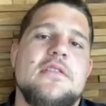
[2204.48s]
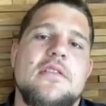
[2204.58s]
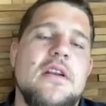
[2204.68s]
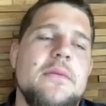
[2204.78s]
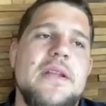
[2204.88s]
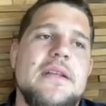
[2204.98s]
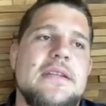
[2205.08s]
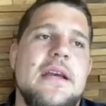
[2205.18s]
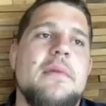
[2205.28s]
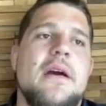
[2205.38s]
going to be the
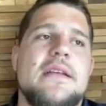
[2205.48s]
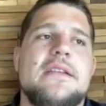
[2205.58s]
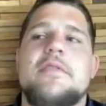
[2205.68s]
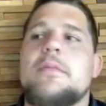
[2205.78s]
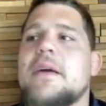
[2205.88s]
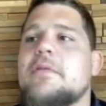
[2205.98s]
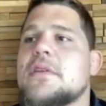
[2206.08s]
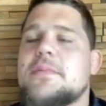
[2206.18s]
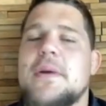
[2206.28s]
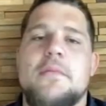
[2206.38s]
same like as if you play for
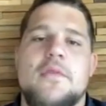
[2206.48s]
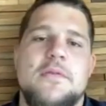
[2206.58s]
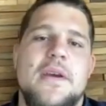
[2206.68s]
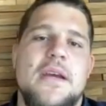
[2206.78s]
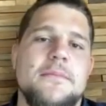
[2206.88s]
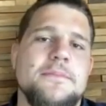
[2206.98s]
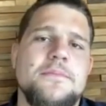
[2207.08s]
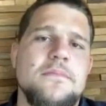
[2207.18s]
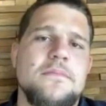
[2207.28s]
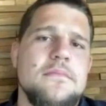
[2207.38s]
the Springboks, where
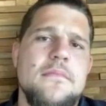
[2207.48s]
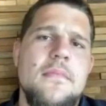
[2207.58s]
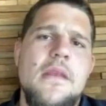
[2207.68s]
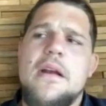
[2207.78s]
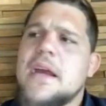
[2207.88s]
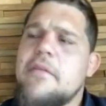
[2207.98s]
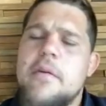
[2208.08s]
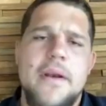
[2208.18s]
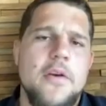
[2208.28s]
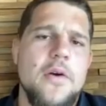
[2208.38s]
like
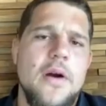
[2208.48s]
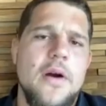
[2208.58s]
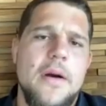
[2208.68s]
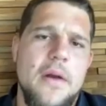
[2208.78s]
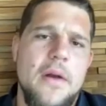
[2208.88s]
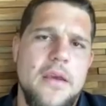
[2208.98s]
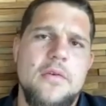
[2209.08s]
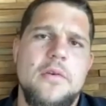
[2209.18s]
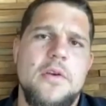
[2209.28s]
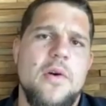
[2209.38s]
everybody grew up like you
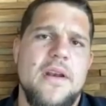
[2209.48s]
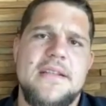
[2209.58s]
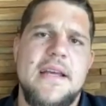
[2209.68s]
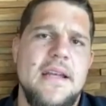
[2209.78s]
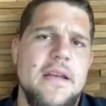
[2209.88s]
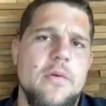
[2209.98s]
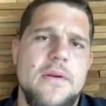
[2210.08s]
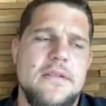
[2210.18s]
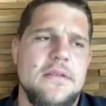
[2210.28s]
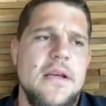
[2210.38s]
understand you
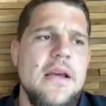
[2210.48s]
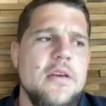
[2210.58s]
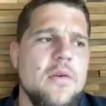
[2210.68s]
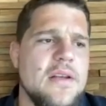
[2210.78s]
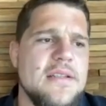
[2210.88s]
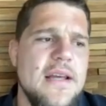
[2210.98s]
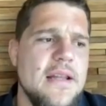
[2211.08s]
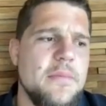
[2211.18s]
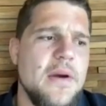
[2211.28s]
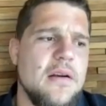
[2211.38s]
understand
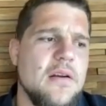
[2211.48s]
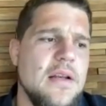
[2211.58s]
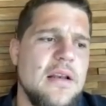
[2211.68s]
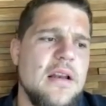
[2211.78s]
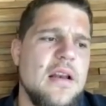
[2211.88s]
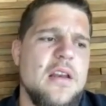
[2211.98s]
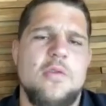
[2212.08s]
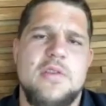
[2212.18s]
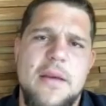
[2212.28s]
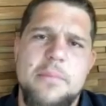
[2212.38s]
the background, and
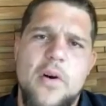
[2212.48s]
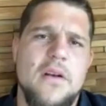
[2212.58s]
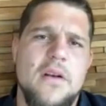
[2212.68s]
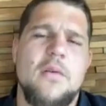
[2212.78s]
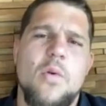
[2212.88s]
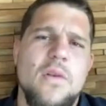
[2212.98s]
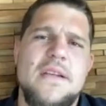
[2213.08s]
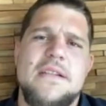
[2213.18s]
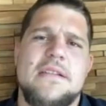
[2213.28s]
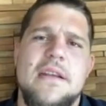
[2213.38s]
you take part in all
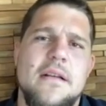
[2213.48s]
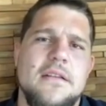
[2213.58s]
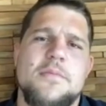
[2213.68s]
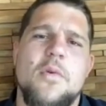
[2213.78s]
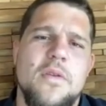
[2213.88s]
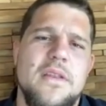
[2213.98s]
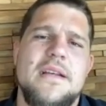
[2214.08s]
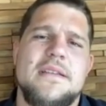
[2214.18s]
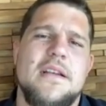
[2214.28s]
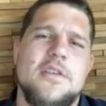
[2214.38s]
these little small
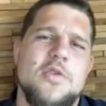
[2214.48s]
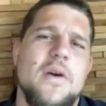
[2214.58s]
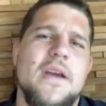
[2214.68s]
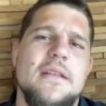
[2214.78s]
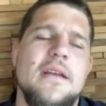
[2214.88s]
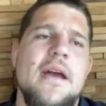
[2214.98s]
things and enjoy it